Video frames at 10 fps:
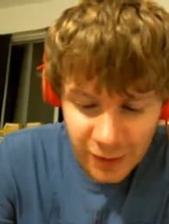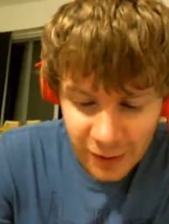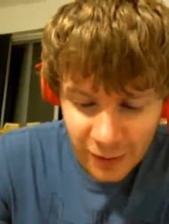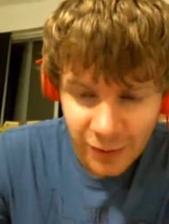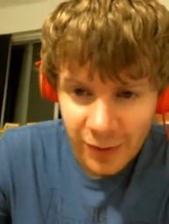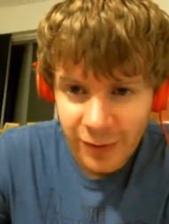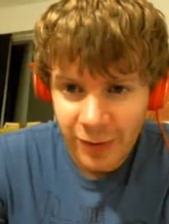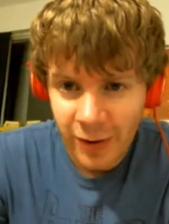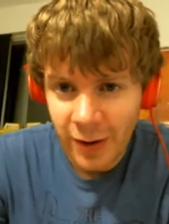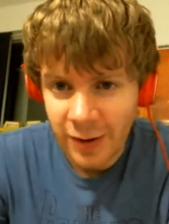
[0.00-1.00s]
It's
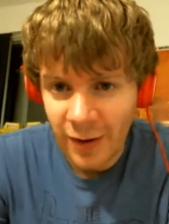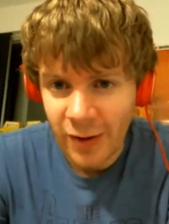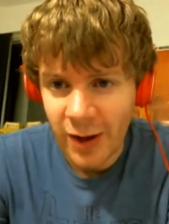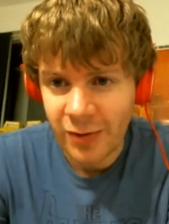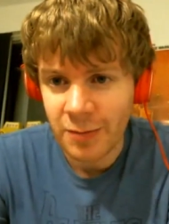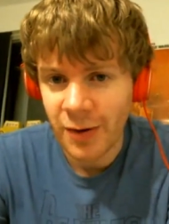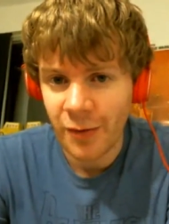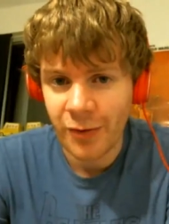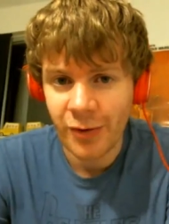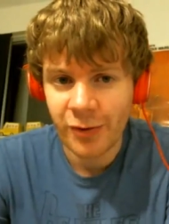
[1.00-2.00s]
decent. It's definitely has
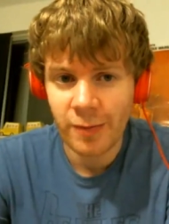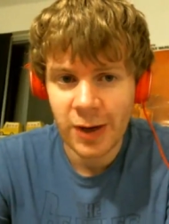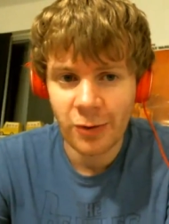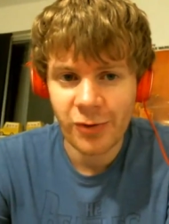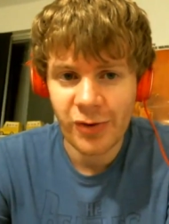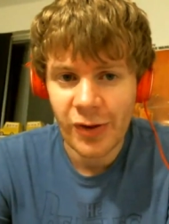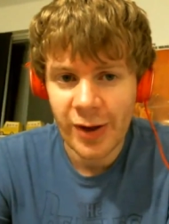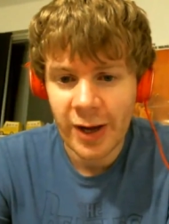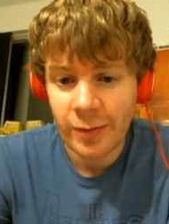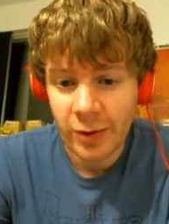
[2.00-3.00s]
some differences from Eaters
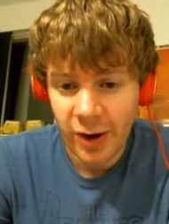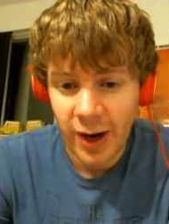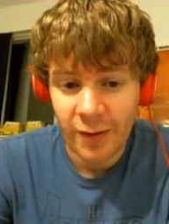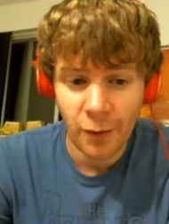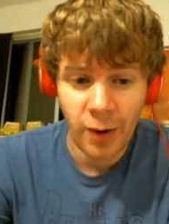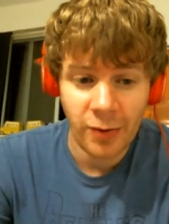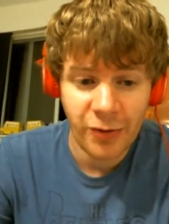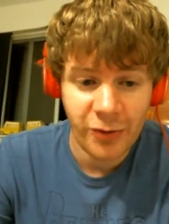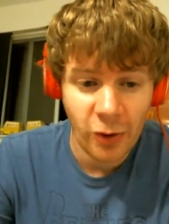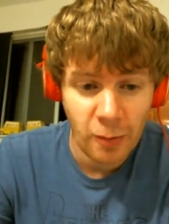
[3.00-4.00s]
of the Dead, which I haven't
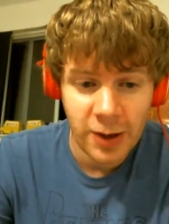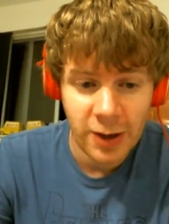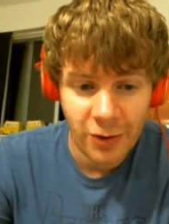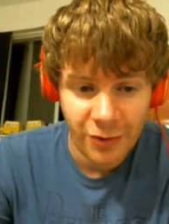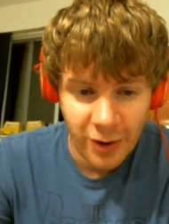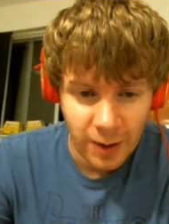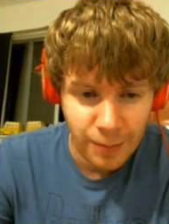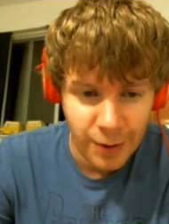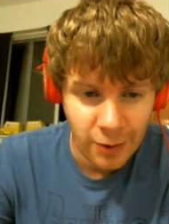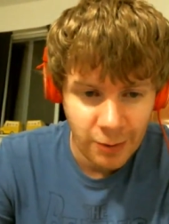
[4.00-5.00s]
read in so many years that I
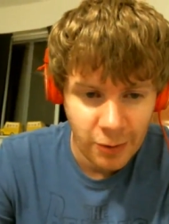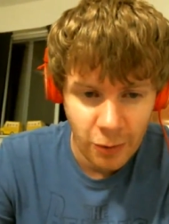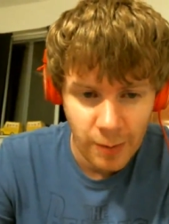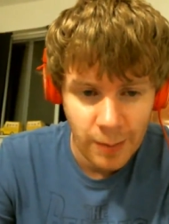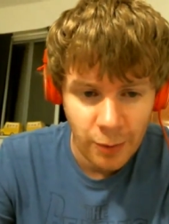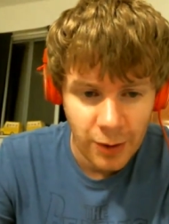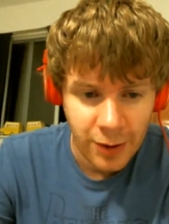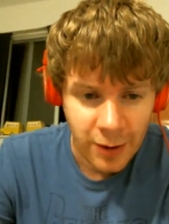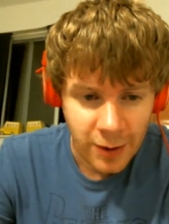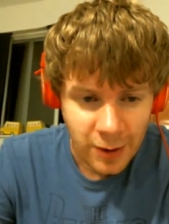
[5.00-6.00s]
could barely really remember it.